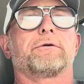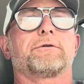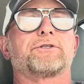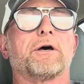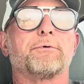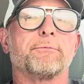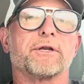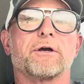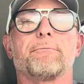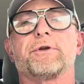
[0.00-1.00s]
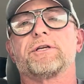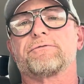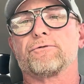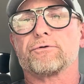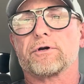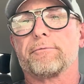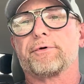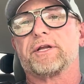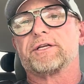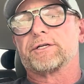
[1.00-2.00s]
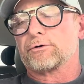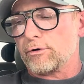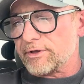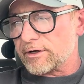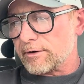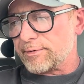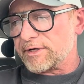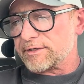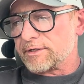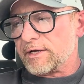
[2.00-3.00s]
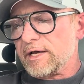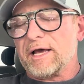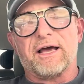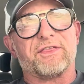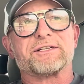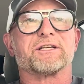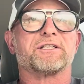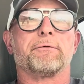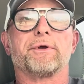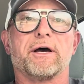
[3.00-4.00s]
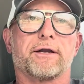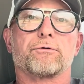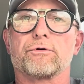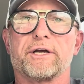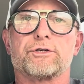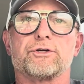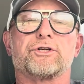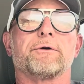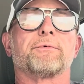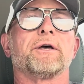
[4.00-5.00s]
supplement companies, food companies, and clothing companies. And that's a symbiotic relationship.